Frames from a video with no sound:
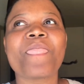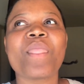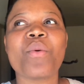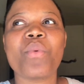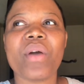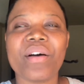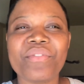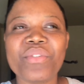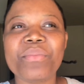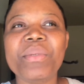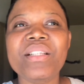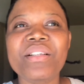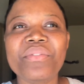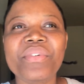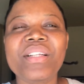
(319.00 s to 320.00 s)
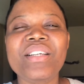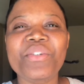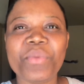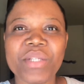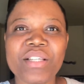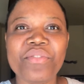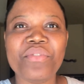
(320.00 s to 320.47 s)
we have to be in the village
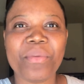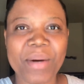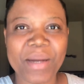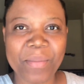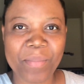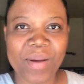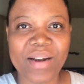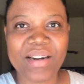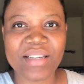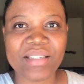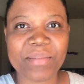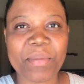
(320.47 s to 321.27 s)
waiting for my parents.